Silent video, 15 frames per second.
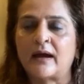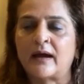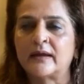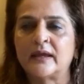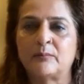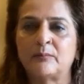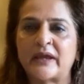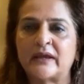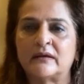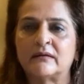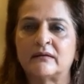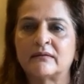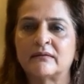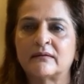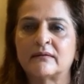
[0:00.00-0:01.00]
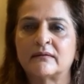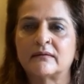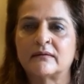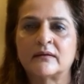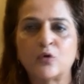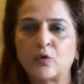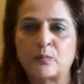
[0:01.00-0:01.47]
in mind,
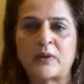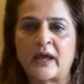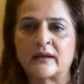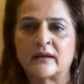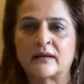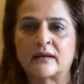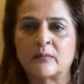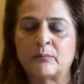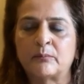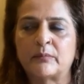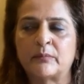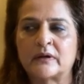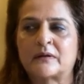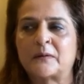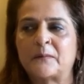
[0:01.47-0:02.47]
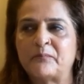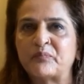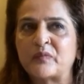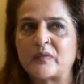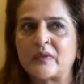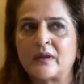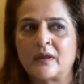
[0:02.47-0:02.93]
no plan. But
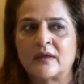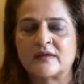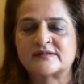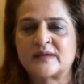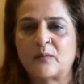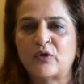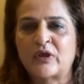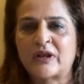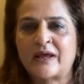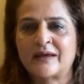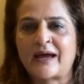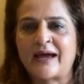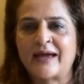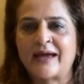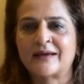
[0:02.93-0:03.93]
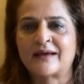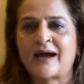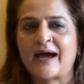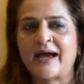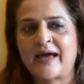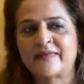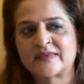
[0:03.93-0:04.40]
somewhere I
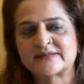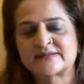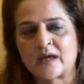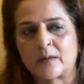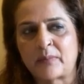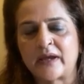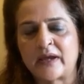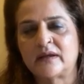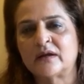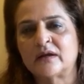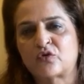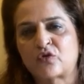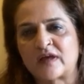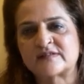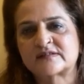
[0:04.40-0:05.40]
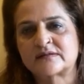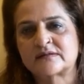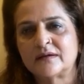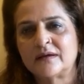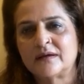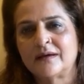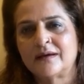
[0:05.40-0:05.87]
had this abiding trust
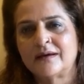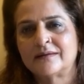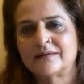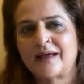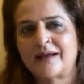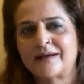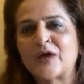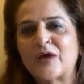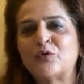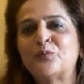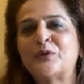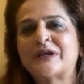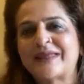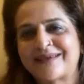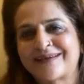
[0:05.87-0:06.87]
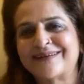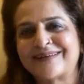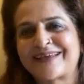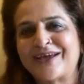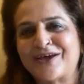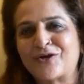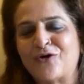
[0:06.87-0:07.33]
that I would be taken
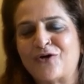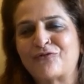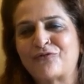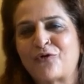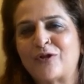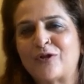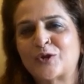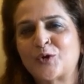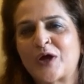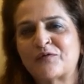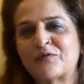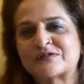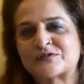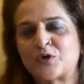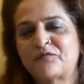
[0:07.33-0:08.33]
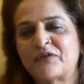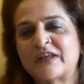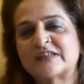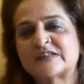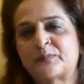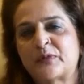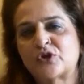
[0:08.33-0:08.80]
care of. Although I was not very
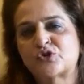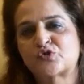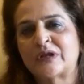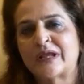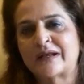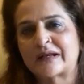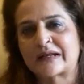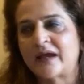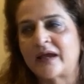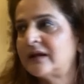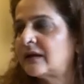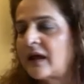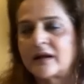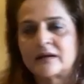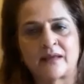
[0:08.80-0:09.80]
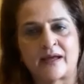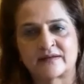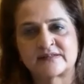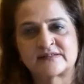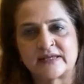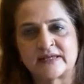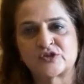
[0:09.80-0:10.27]
spiritually inclined at
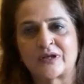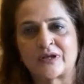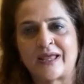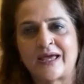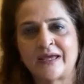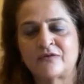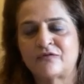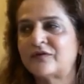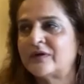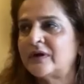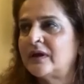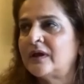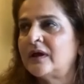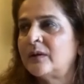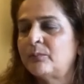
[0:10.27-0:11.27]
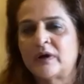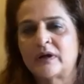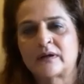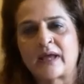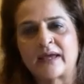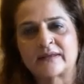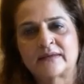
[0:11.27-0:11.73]
that stage in life,
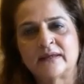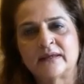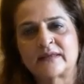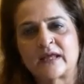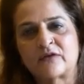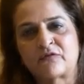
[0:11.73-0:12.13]
but I think that